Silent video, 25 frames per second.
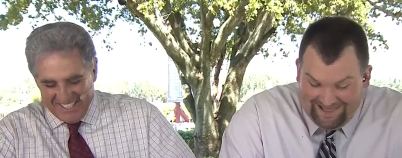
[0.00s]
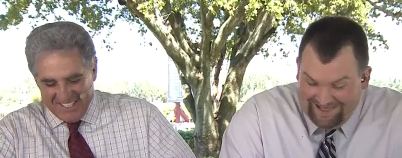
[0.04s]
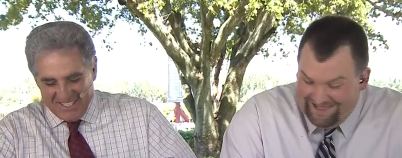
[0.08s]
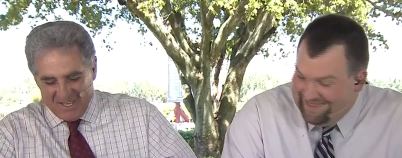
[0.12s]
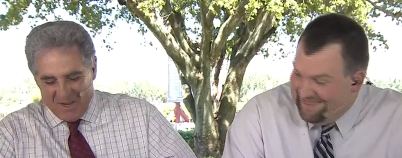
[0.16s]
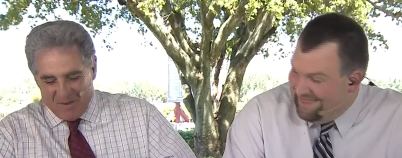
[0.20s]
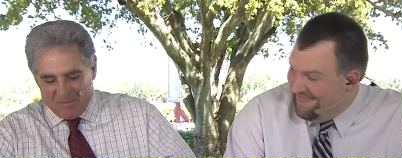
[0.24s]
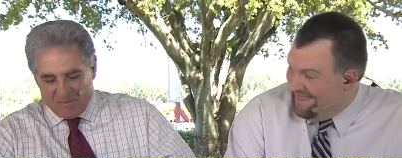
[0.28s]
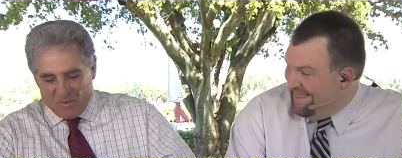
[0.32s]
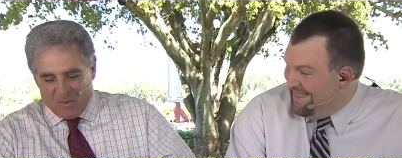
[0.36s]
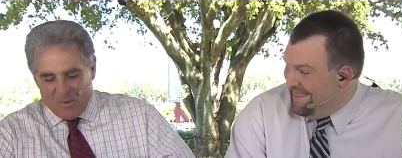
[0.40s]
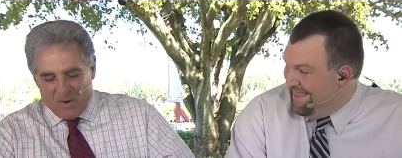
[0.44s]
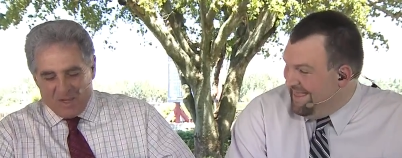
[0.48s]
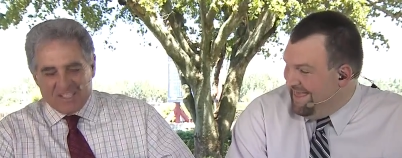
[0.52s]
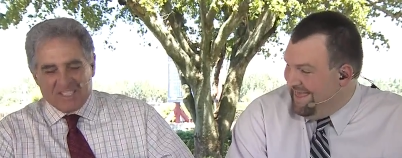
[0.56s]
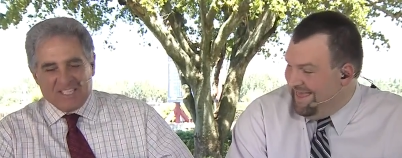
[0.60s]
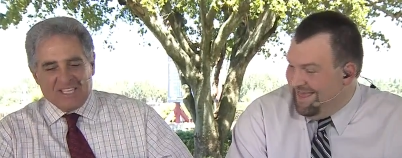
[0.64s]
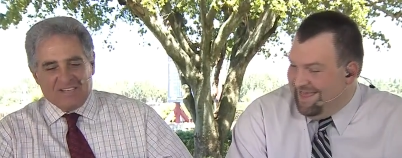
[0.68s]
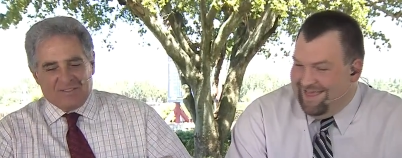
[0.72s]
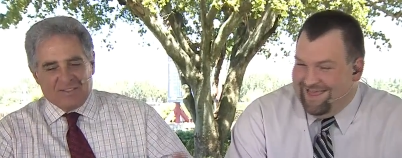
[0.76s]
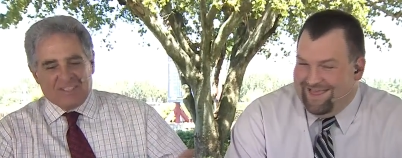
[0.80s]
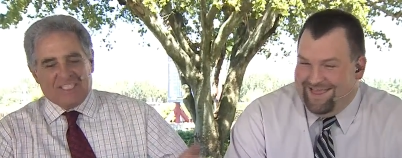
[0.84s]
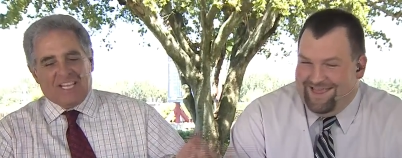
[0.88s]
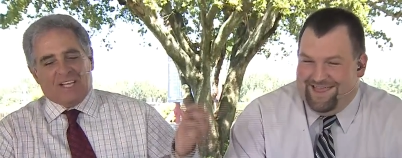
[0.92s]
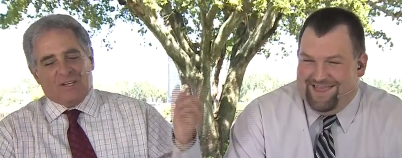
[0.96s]
Speaker 1: Number one,
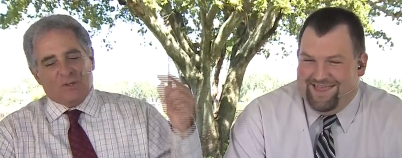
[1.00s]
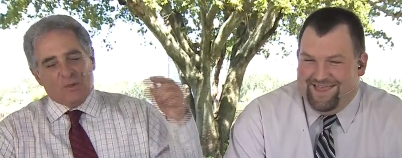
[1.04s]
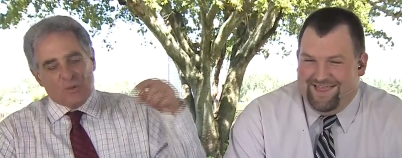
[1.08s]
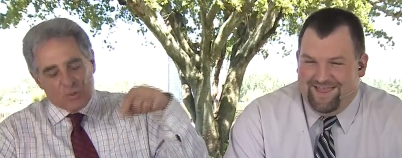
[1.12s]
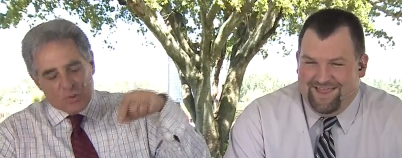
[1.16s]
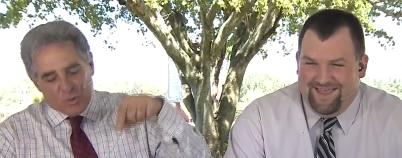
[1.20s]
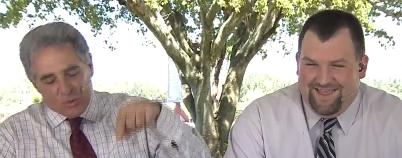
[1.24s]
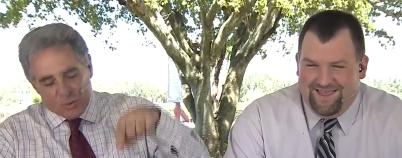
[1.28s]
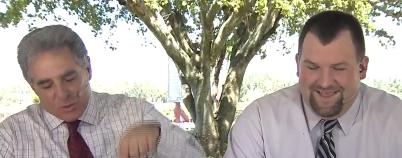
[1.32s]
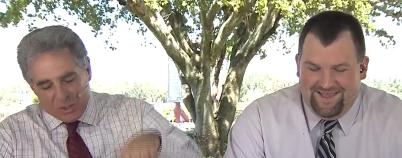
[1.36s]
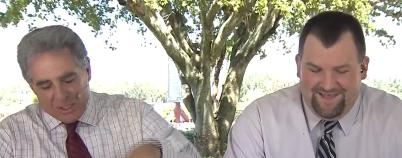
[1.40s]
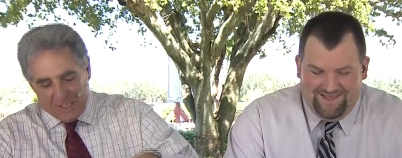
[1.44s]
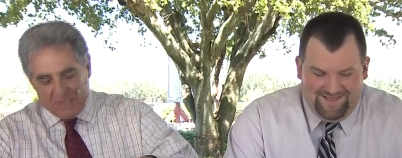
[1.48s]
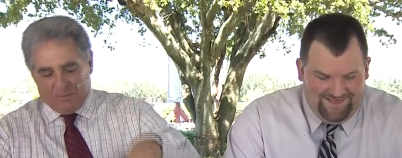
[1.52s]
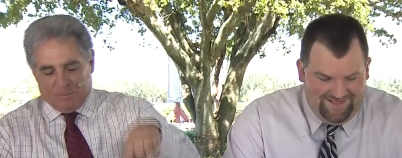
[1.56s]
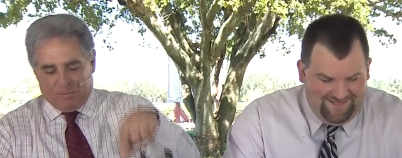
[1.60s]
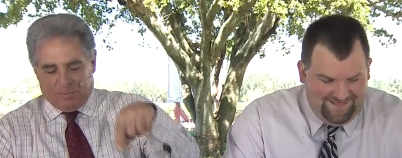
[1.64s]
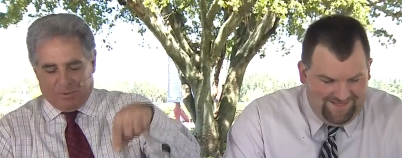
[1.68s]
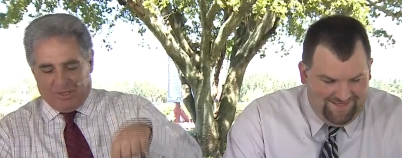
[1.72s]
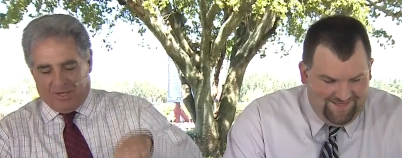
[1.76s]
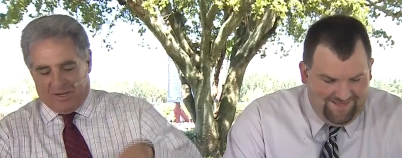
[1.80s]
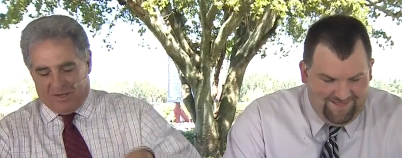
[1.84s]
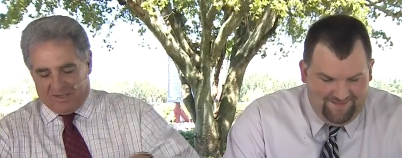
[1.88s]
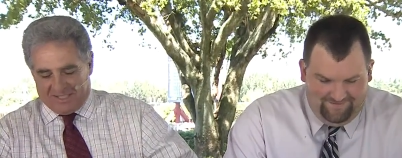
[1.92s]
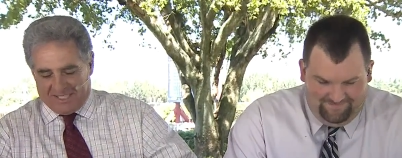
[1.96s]
dividend, who you did
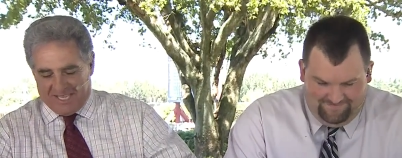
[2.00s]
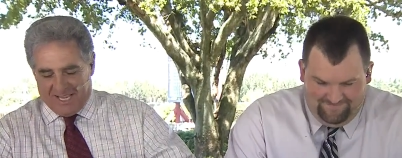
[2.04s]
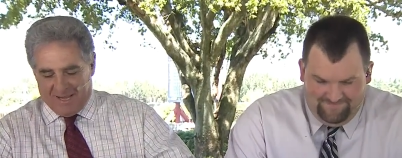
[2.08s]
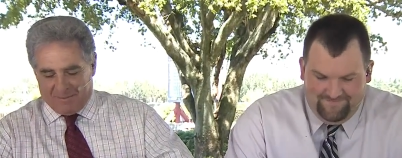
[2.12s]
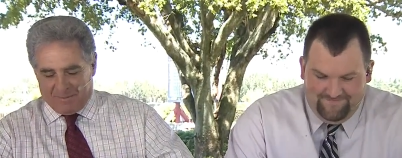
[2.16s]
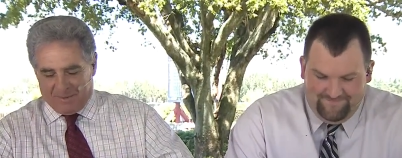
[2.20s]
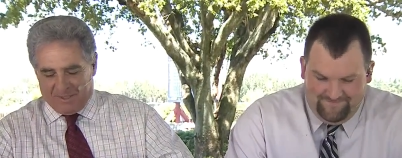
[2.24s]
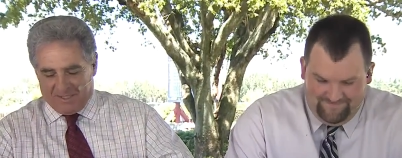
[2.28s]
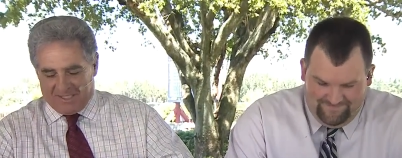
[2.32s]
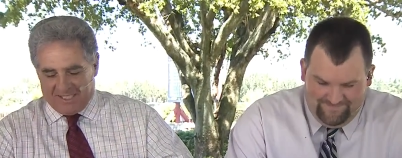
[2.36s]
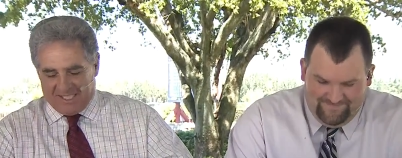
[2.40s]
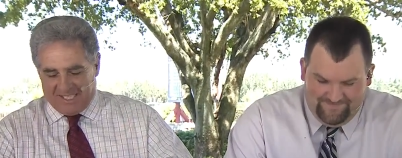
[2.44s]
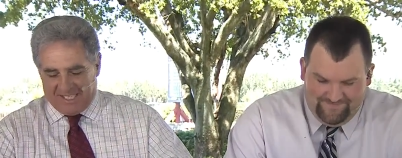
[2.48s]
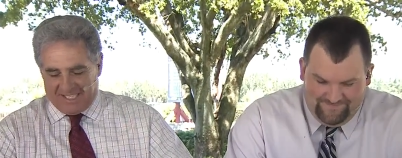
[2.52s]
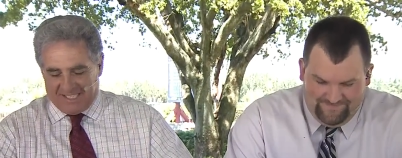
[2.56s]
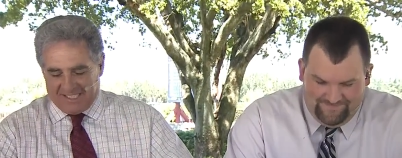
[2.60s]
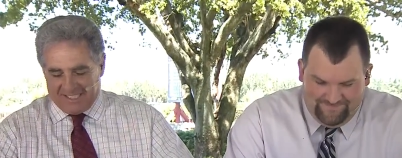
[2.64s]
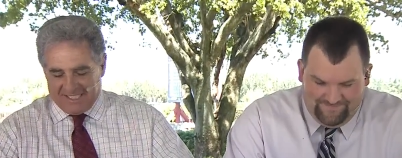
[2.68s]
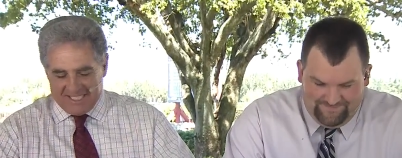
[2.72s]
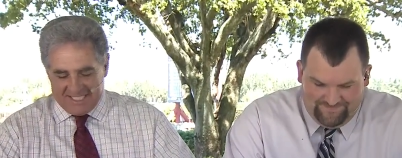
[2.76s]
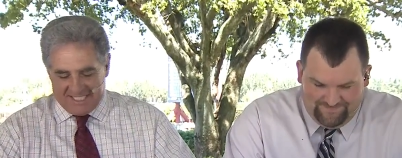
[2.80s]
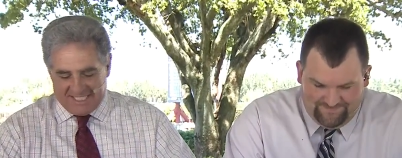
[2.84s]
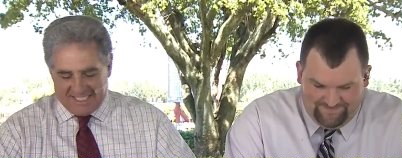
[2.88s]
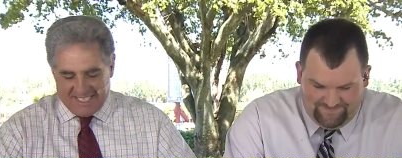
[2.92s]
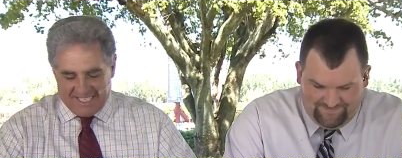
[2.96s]
put on top of your ticket,
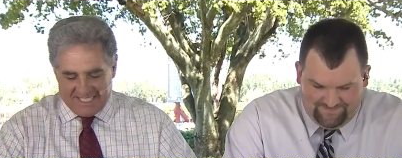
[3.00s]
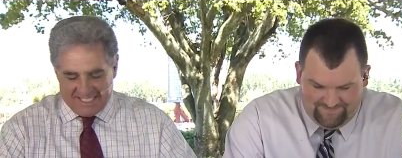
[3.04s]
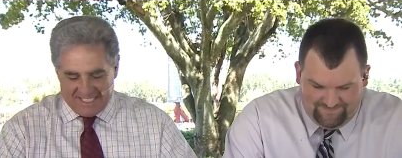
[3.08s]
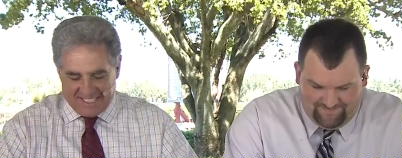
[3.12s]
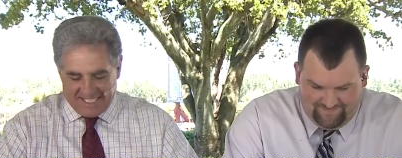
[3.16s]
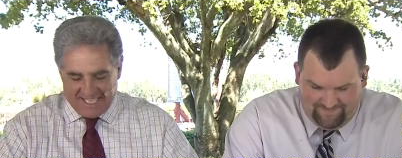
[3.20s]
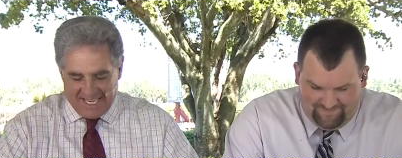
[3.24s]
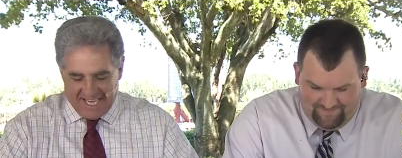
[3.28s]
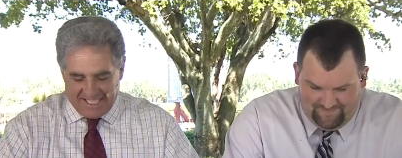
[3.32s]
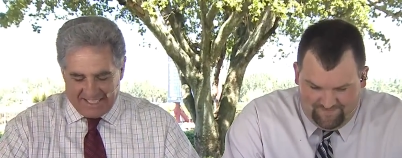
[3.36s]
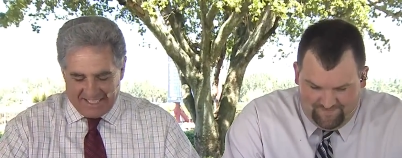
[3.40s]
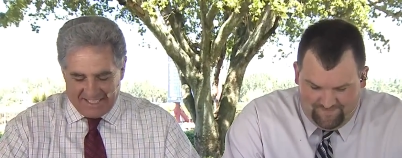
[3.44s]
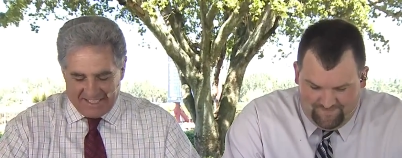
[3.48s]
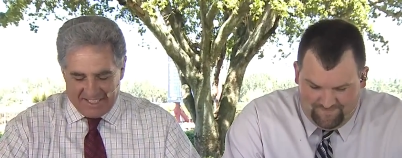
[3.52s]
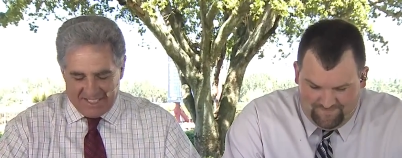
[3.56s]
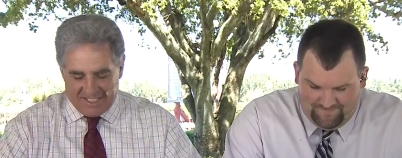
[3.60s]
listed as a gelding.